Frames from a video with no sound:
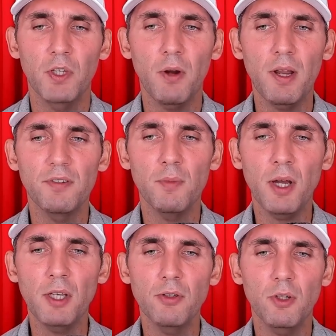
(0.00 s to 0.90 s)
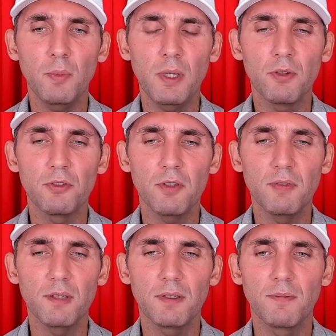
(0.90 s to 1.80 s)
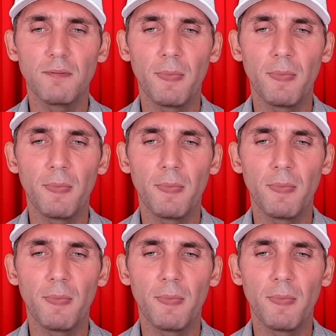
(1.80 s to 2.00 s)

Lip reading: The greatest among you shall be your servant.